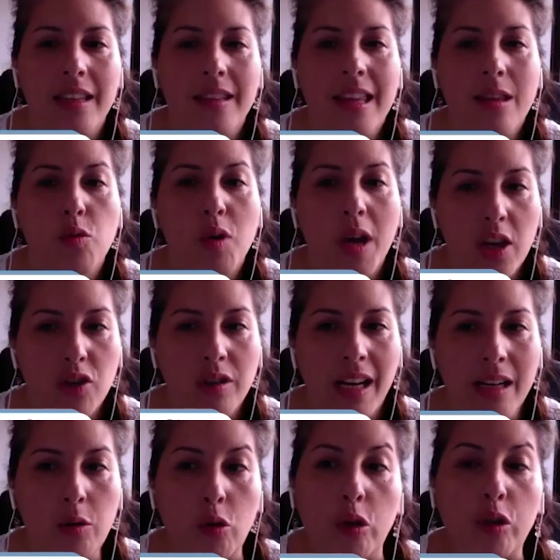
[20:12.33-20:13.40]
education
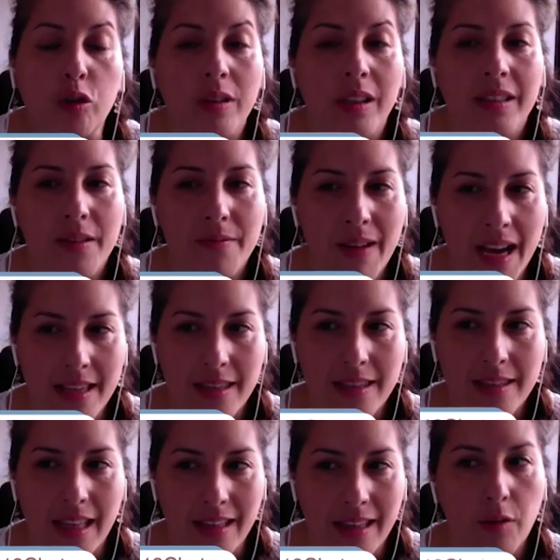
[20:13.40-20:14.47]
and cultural devices
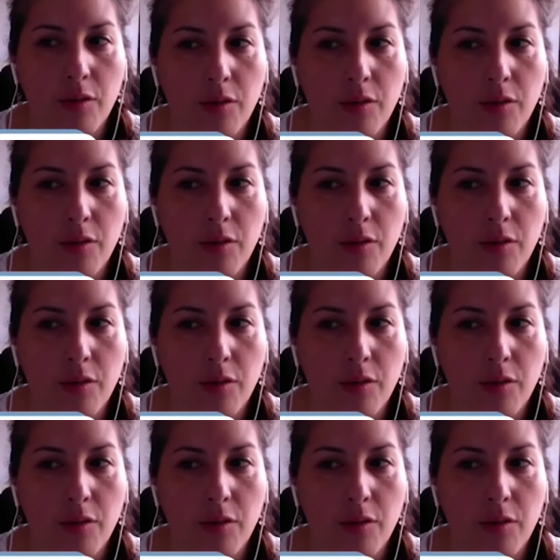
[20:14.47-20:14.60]
that are